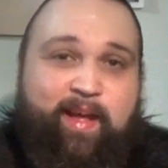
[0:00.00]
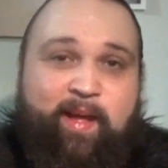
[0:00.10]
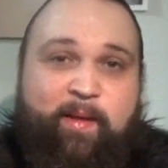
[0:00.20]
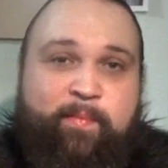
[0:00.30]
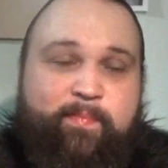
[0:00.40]

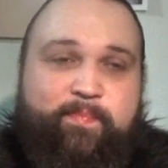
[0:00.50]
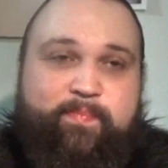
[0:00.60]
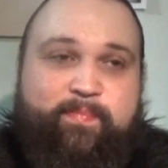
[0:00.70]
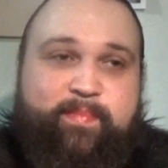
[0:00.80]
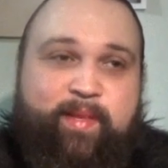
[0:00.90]

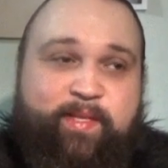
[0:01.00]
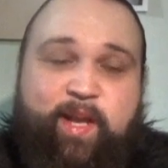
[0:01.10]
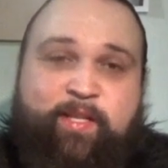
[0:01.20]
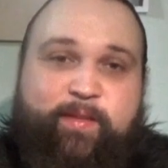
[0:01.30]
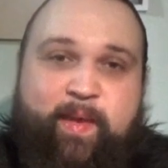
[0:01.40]
um,
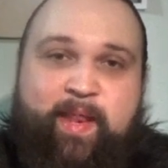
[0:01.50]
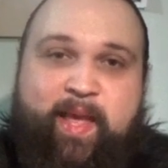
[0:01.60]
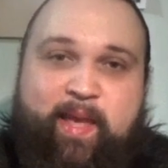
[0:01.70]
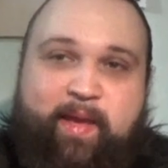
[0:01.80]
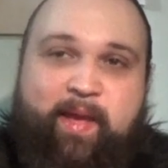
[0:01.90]
it was awesome,
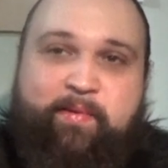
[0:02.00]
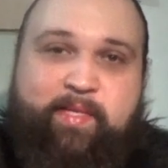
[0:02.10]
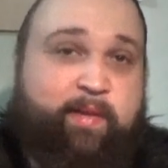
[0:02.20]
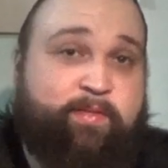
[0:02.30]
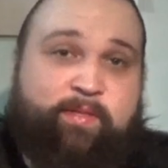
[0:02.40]
man. Like I,
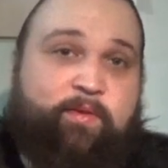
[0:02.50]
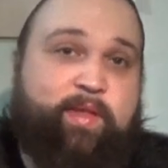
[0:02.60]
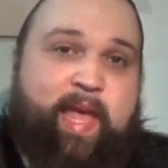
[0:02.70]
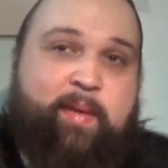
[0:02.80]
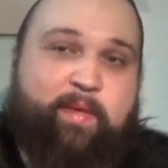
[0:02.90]
I was, I was
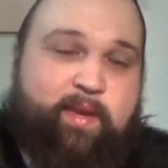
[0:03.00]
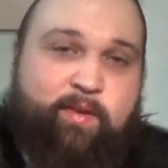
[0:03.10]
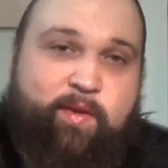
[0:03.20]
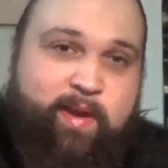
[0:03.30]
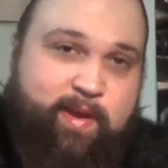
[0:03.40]
totally
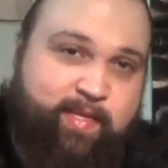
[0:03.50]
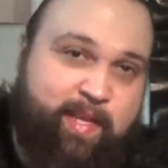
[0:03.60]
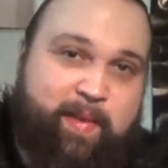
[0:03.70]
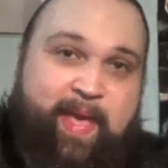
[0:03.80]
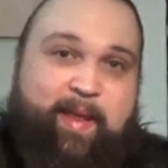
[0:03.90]
happy to do it,
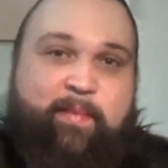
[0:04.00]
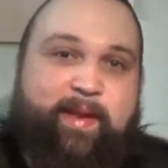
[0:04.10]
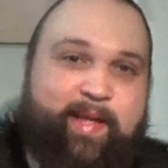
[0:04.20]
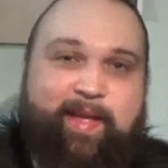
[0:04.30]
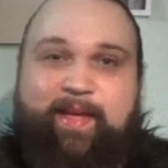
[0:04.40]
and I was like,
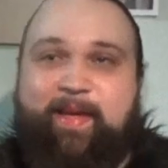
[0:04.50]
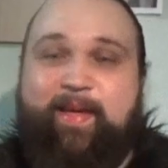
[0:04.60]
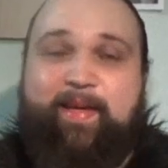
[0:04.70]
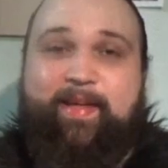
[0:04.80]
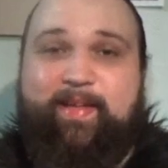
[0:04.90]
"Yeah, I'm not good."
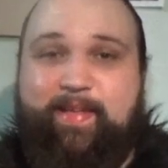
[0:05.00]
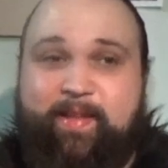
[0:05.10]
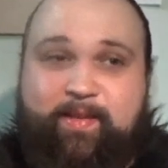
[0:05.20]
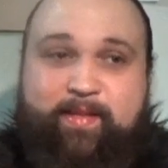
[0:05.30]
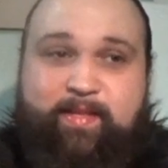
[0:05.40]
Day,
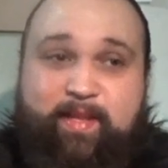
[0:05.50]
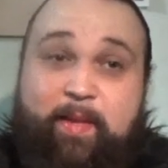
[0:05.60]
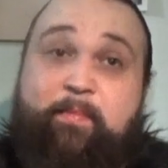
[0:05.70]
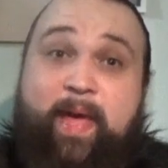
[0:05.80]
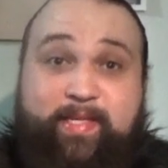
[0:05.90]
man.
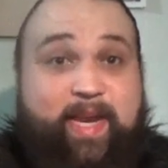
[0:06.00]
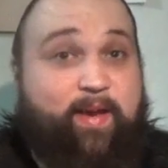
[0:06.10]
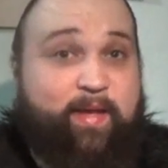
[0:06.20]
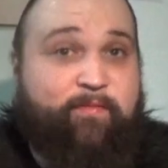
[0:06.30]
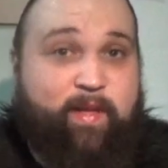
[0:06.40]

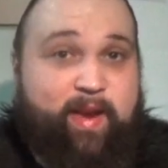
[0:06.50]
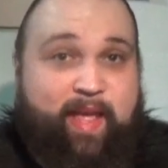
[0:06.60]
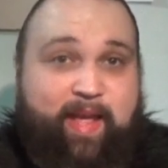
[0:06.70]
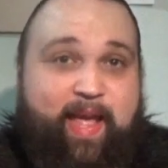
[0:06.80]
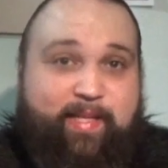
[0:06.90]
Imagine how I
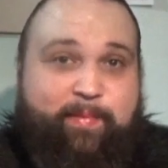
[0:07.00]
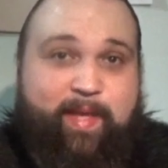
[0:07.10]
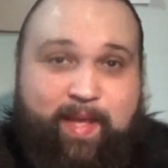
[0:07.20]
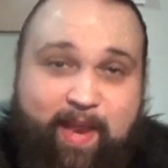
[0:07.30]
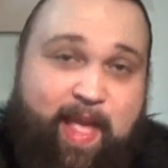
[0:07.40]
felt in that Yeah.
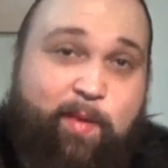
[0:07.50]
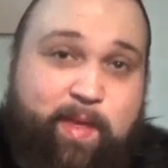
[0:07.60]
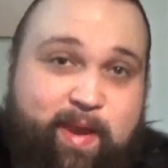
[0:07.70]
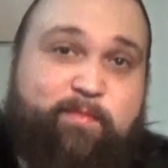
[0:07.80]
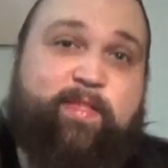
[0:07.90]
I had
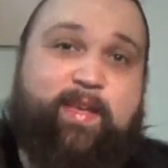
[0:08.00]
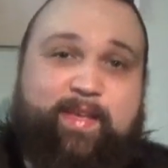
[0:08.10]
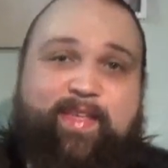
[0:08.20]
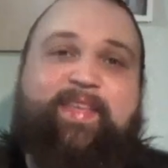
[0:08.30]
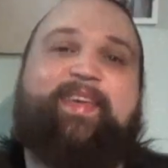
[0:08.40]
a helmet and
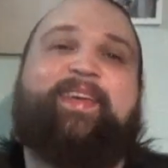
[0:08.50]
everything.